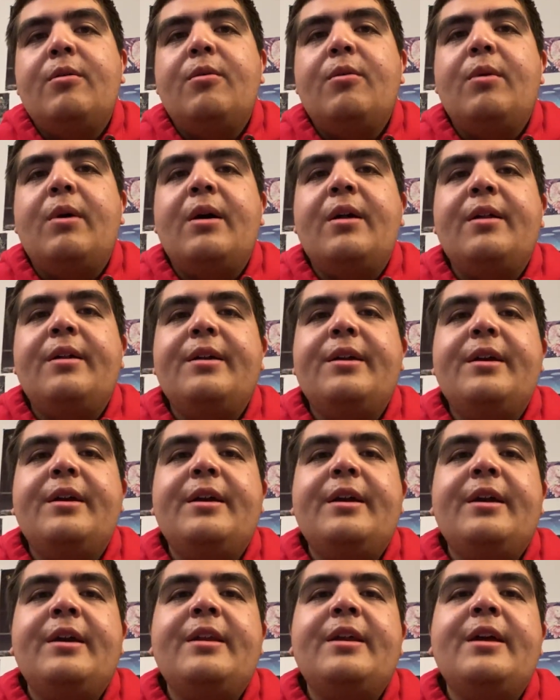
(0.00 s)
well,
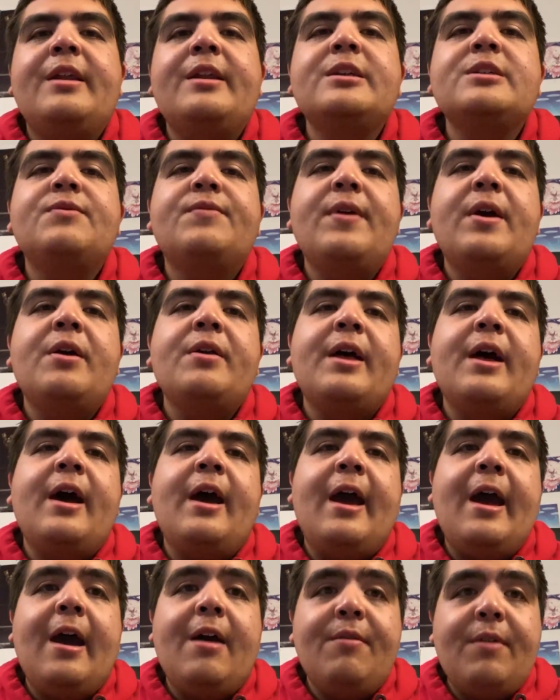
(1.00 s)
it is fair that
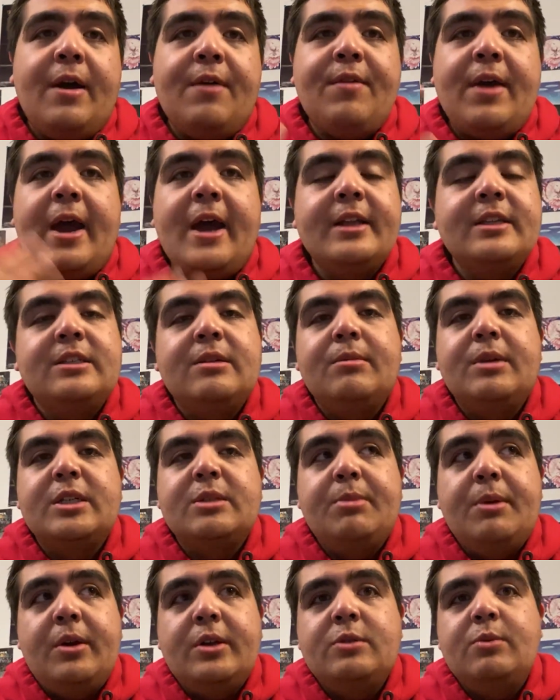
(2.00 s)
I've had some
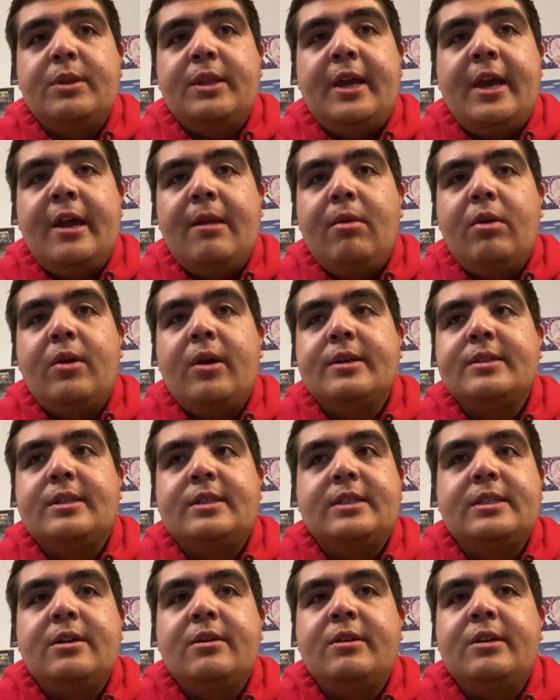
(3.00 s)
experience with the Animal Crossing
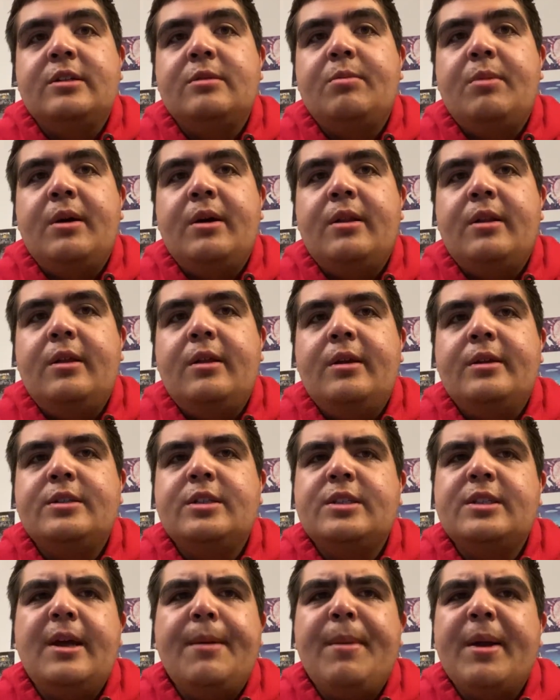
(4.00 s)
series, but it's
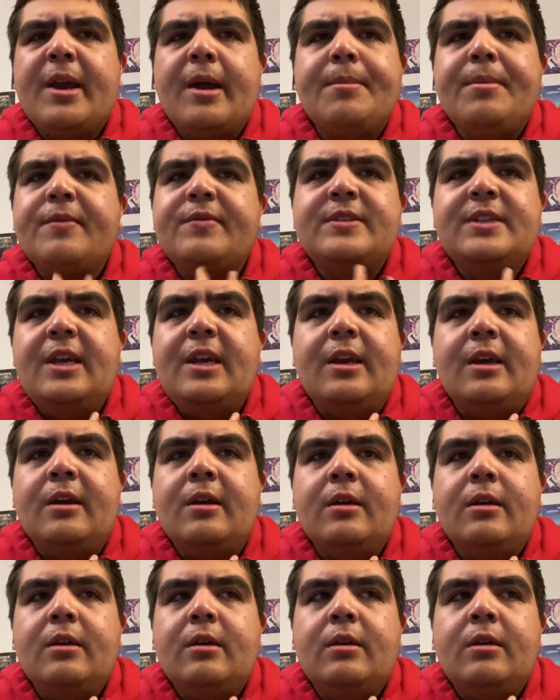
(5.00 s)
just not my cup of
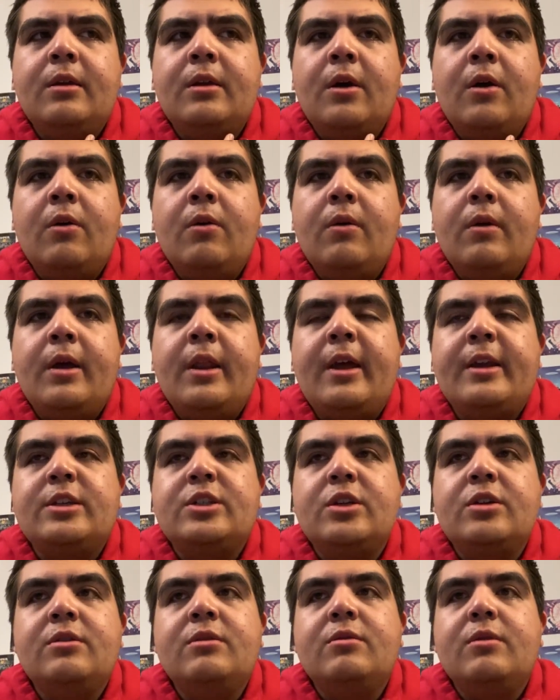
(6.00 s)
tea, and I
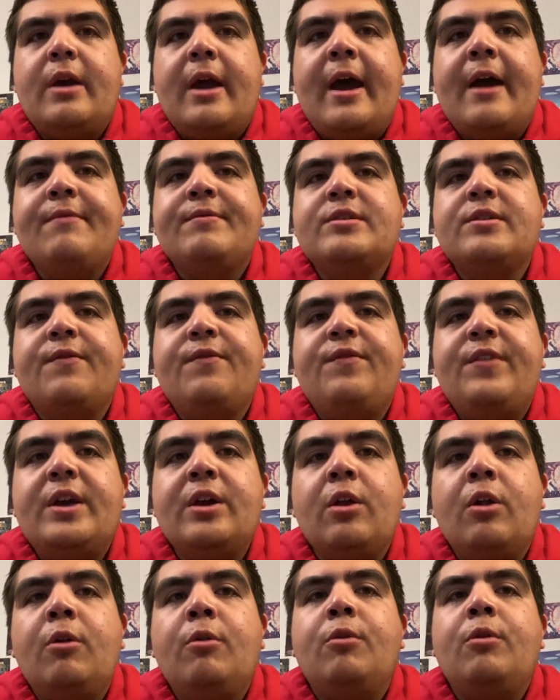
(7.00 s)
shouldn't have to
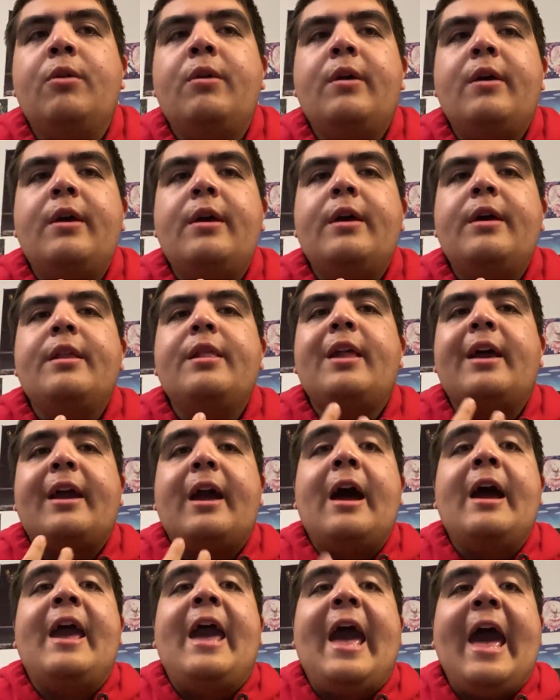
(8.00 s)
feel
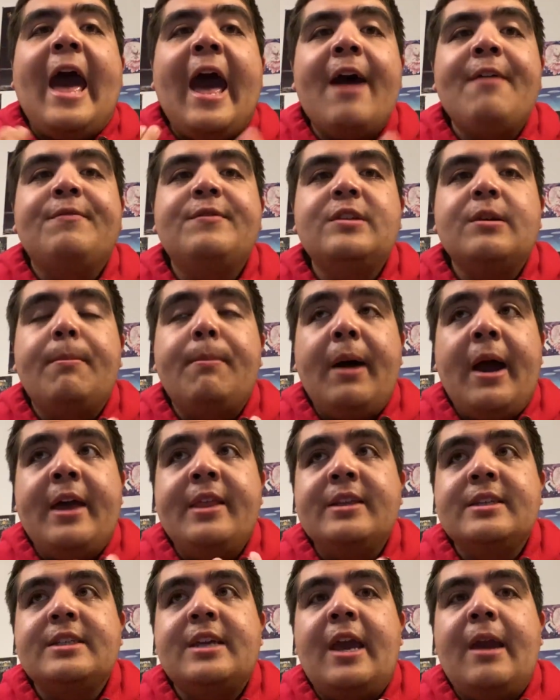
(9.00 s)
like I have to buy
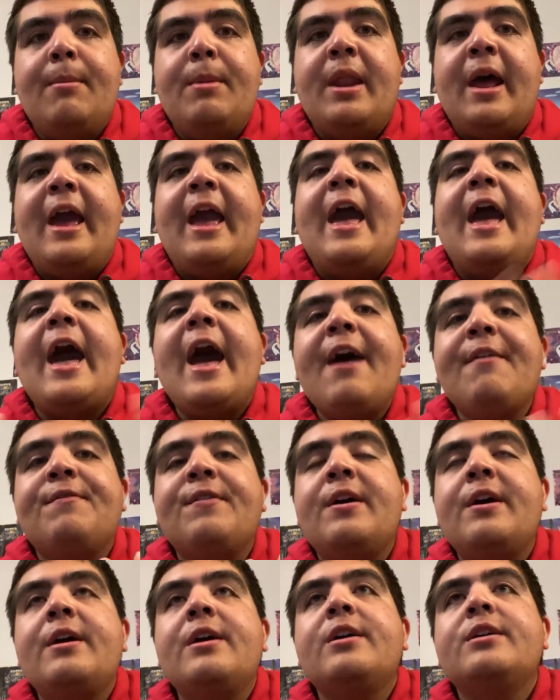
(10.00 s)
this game and I have
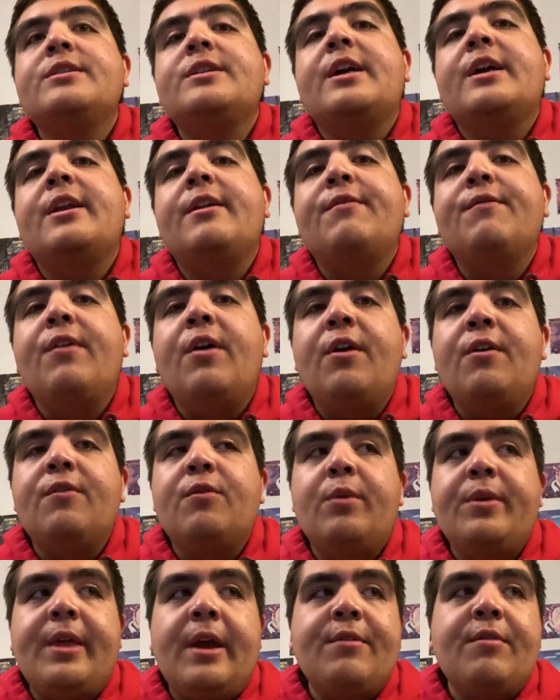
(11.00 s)
to get
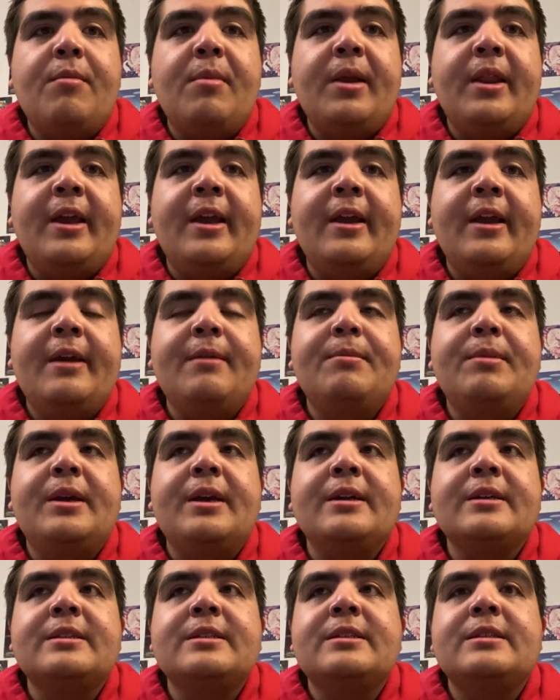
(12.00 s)
involved with everybody
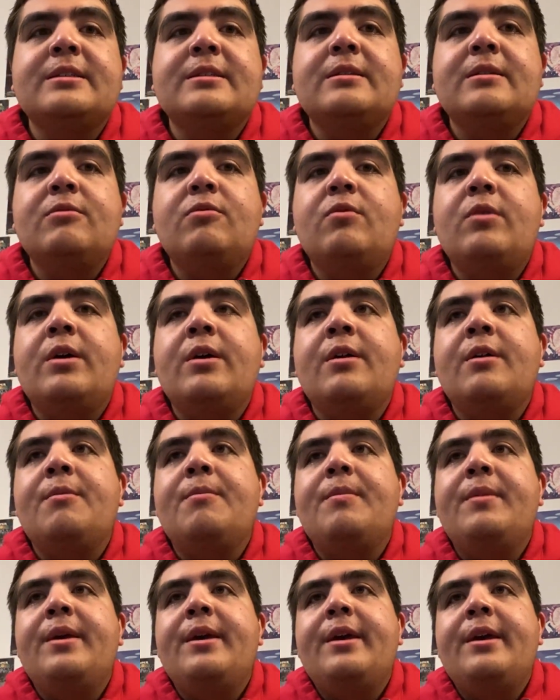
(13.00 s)
because,
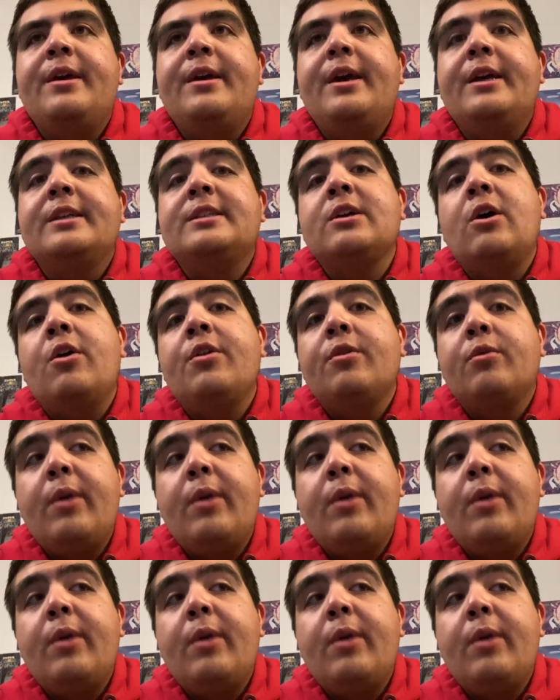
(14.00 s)
well, it's all the